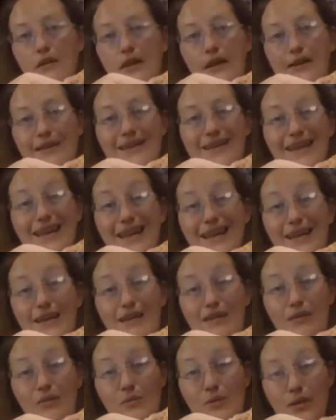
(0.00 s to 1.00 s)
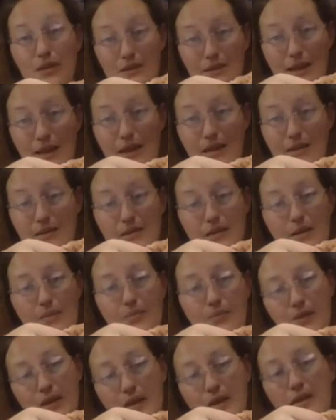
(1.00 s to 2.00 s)
at the end where it lines
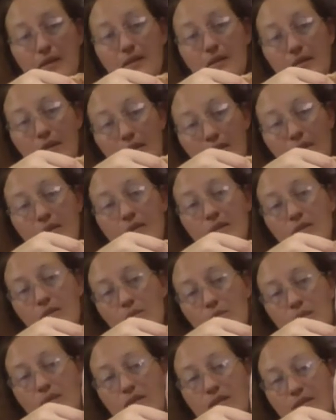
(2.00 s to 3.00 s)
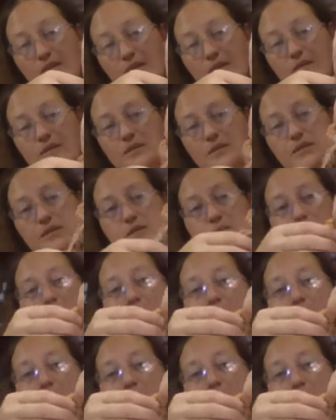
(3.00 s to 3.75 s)
up right with singles.